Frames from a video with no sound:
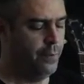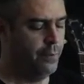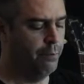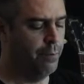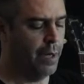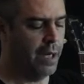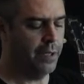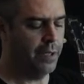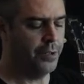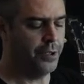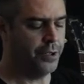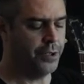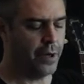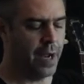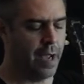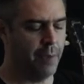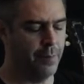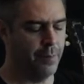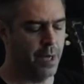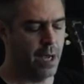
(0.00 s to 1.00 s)
button
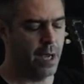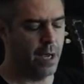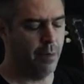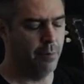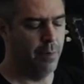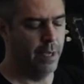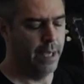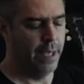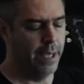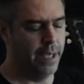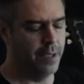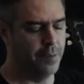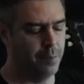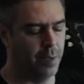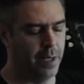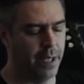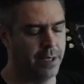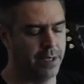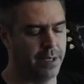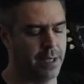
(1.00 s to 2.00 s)
strap knob is
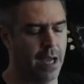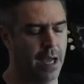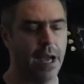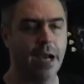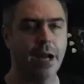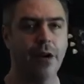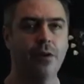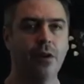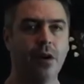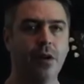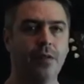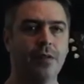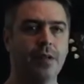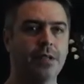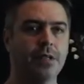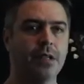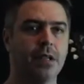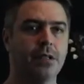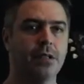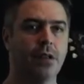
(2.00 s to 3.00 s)
placed higher on
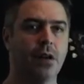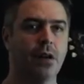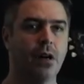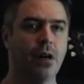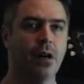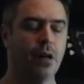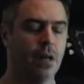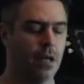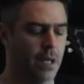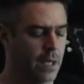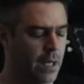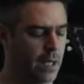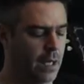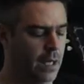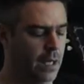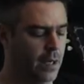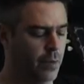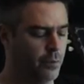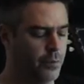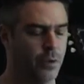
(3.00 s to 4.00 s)
this guitar
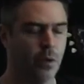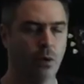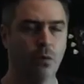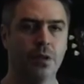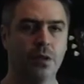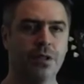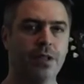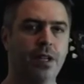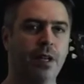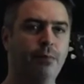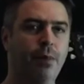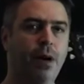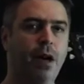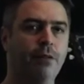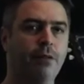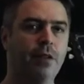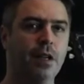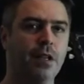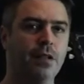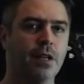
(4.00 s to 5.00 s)
so it would slip
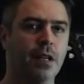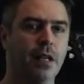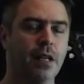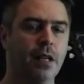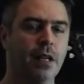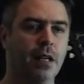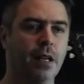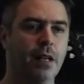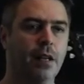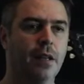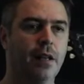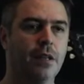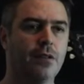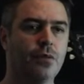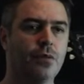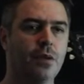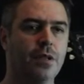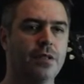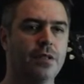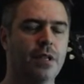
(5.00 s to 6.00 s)
off easily.
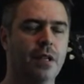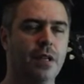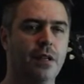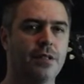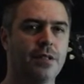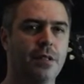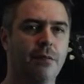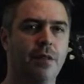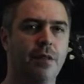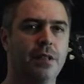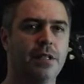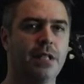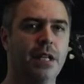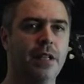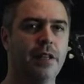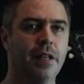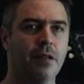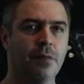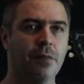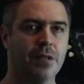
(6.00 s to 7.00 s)
This was some of the
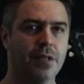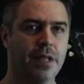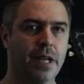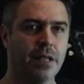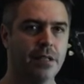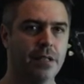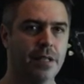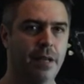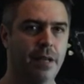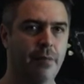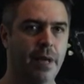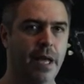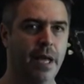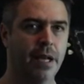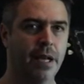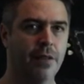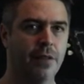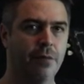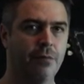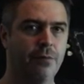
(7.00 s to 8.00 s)
teething mistakes they made
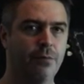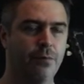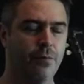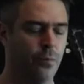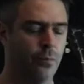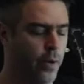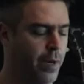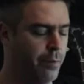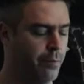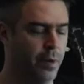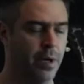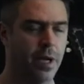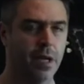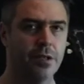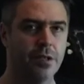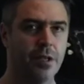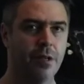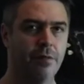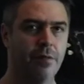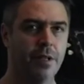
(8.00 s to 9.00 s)
in the
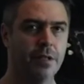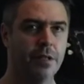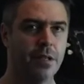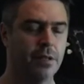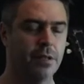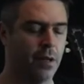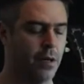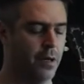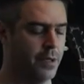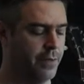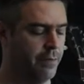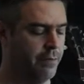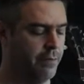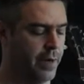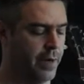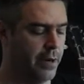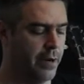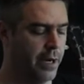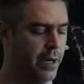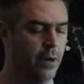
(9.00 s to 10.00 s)
reproduction of these guitars in
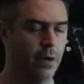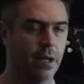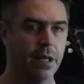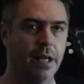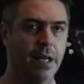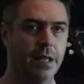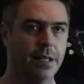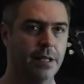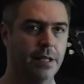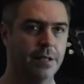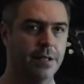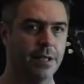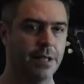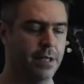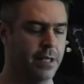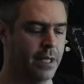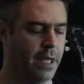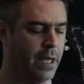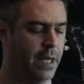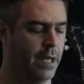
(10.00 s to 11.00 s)
very early
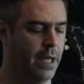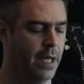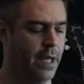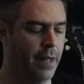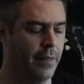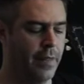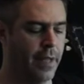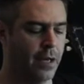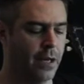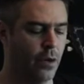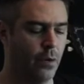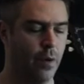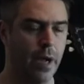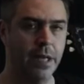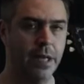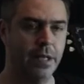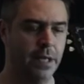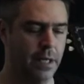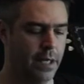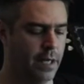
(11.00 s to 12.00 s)
1968. They
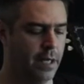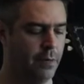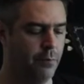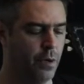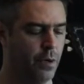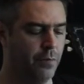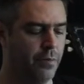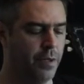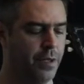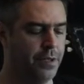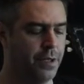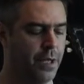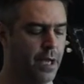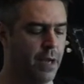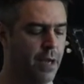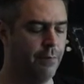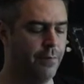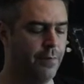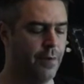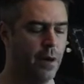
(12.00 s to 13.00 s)
corrected it and moved this
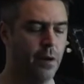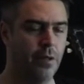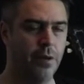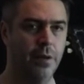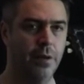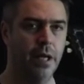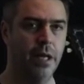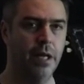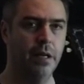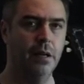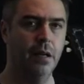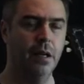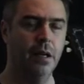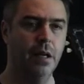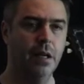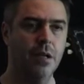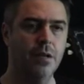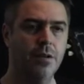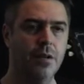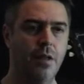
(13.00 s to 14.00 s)
knob farther in
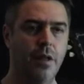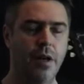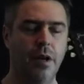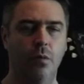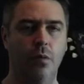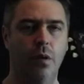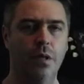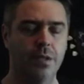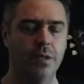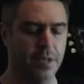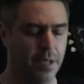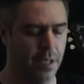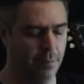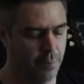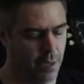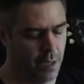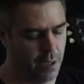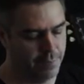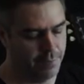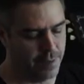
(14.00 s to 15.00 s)
so that it wouldn't
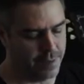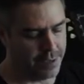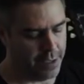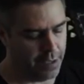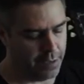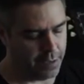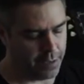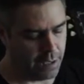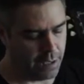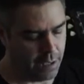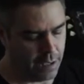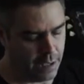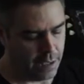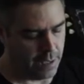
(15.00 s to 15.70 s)
slip off as easy